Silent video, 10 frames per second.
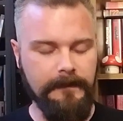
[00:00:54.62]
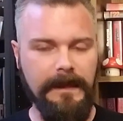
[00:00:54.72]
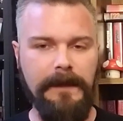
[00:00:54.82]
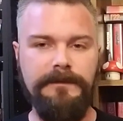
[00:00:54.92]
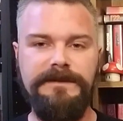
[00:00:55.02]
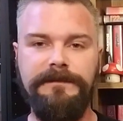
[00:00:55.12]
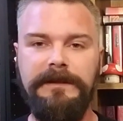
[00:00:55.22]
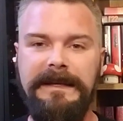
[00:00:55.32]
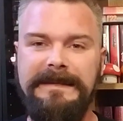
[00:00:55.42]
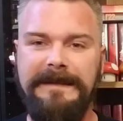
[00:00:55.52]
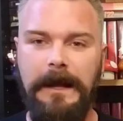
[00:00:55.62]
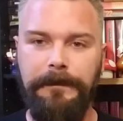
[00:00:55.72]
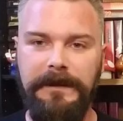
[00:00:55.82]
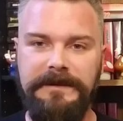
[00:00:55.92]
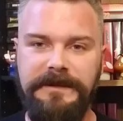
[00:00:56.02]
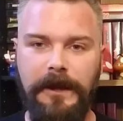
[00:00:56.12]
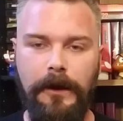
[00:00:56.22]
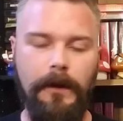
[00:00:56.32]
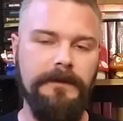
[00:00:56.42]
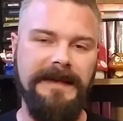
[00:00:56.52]
It was released a couple years
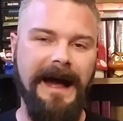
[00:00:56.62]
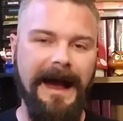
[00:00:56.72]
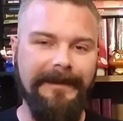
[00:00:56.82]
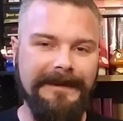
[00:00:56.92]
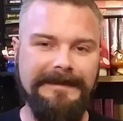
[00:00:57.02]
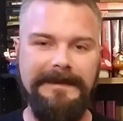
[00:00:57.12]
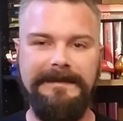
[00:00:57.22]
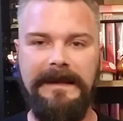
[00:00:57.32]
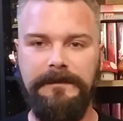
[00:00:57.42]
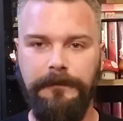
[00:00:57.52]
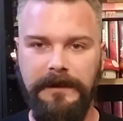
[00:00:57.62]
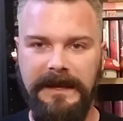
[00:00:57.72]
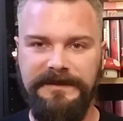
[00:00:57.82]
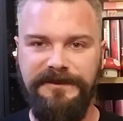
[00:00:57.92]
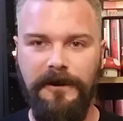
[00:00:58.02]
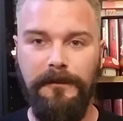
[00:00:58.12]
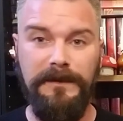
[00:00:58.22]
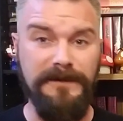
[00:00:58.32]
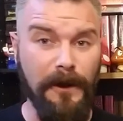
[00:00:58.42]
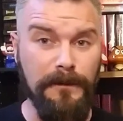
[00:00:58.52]
ago. It was a highly successful Kickstarter. It
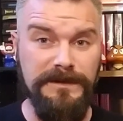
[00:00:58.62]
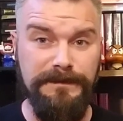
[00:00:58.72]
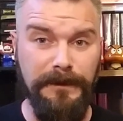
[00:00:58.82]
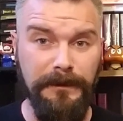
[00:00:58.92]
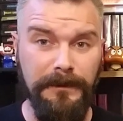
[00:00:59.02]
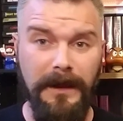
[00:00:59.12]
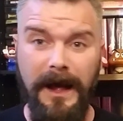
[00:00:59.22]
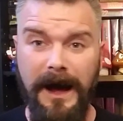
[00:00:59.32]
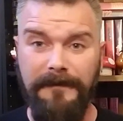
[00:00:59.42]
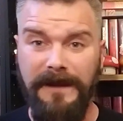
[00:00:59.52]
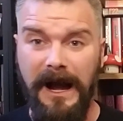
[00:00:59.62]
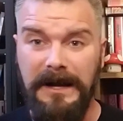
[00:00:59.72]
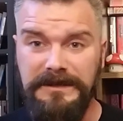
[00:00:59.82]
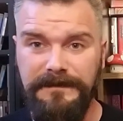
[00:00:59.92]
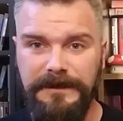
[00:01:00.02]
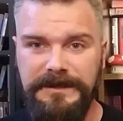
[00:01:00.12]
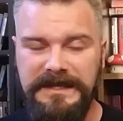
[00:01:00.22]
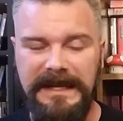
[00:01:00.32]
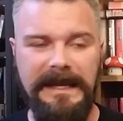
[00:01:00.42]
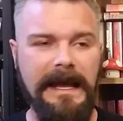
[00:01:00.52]
was own spiel of
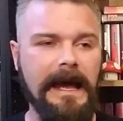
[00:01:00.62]
controversy,